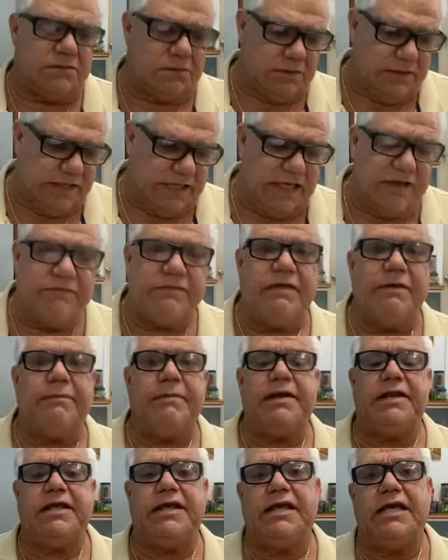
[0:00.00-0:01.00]
So they give
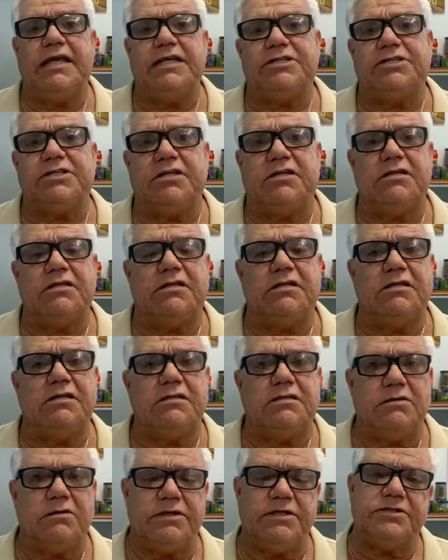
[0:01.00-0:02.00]
them medication
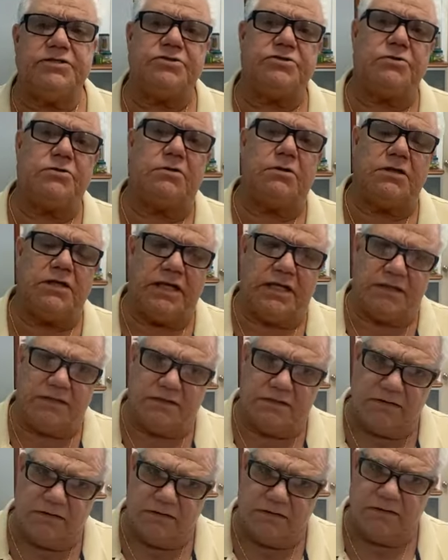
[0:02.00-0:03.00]
to ensure that